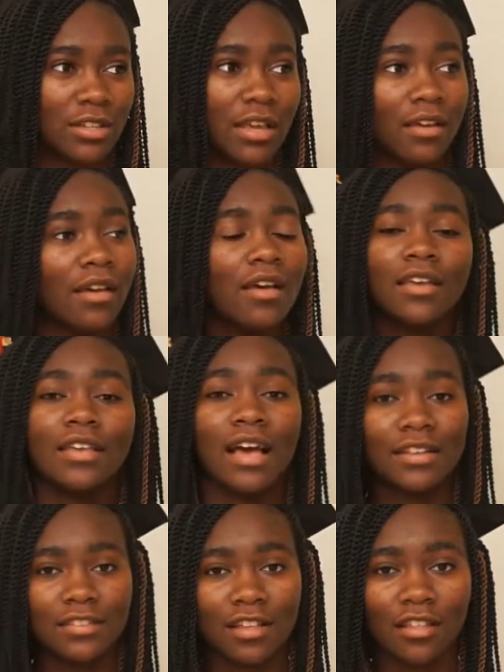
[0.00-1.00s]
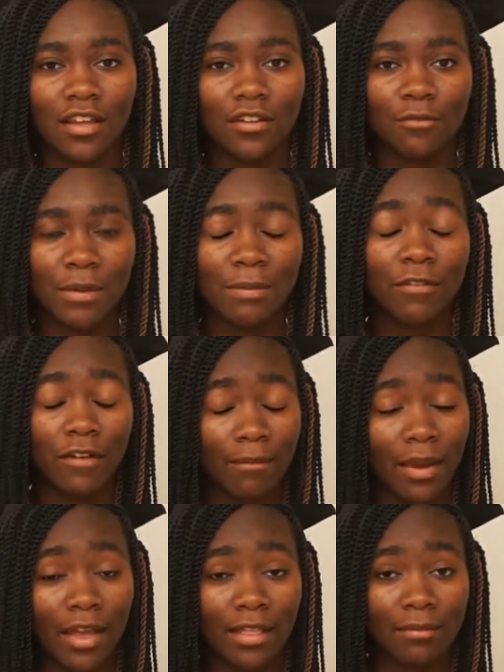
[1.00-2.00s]
Like, yes, a lot of people from
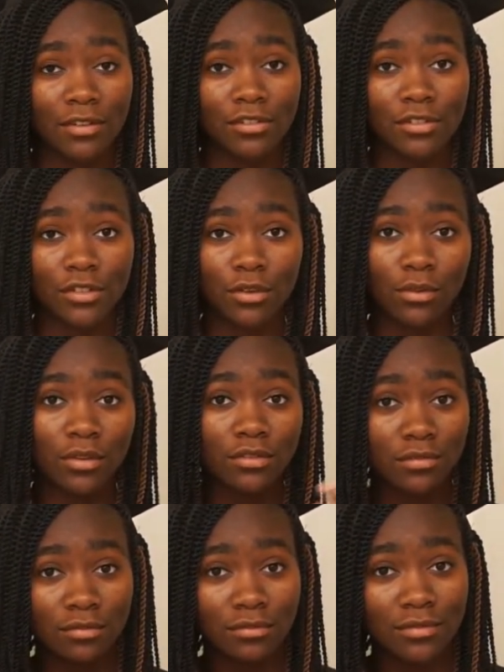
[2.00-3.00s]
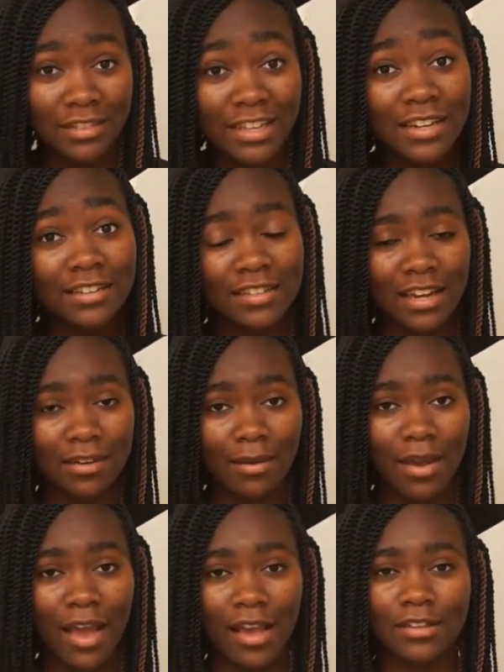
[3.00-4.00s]
my elementary school did attend
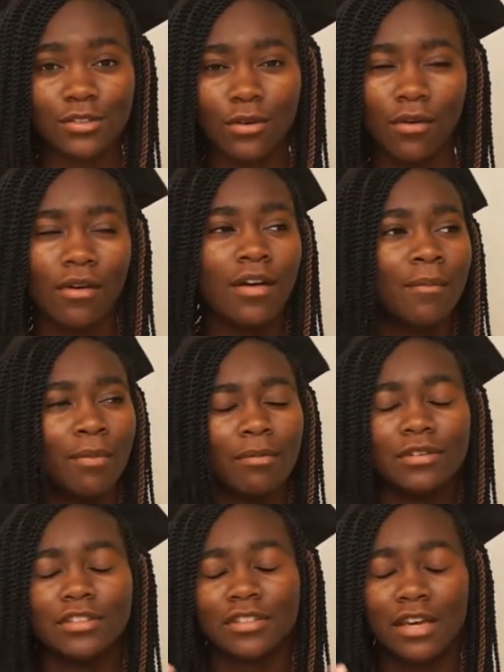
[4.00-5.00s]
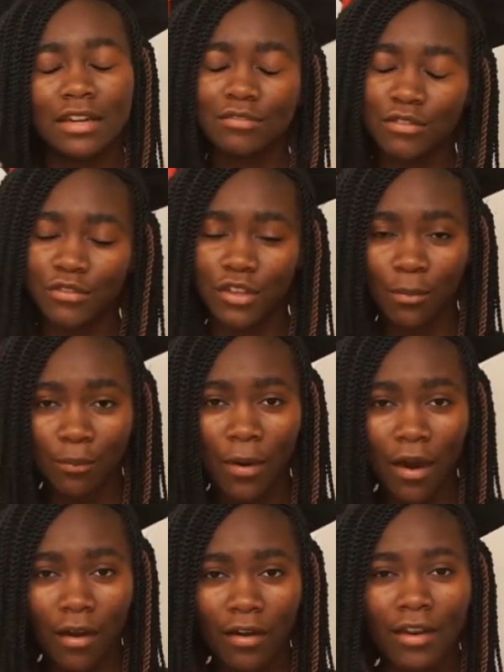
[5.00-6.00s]
my high school, but we just kind of drifted
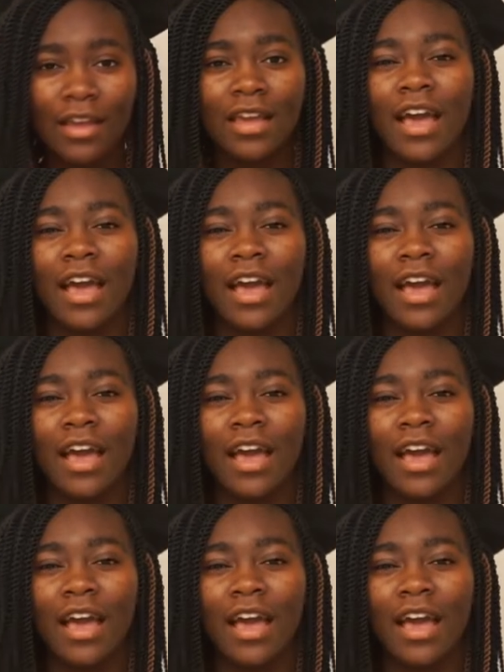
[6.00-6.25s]
apart.